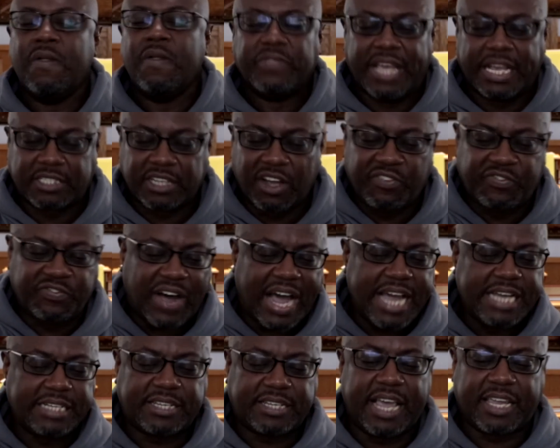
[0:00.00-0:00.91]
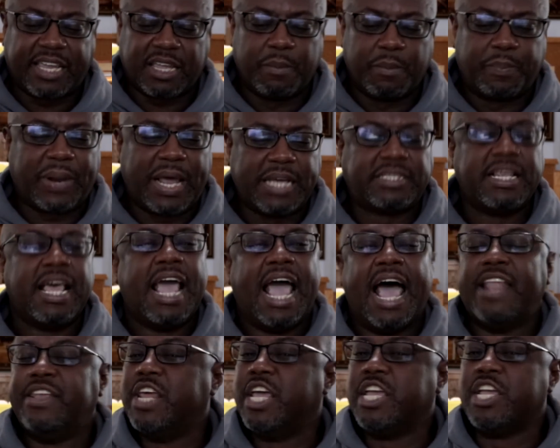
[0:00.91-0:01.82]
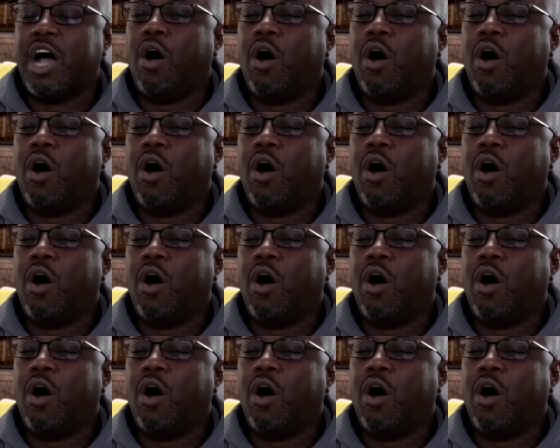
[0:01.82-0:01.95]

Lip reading: There's a fight taking place, and the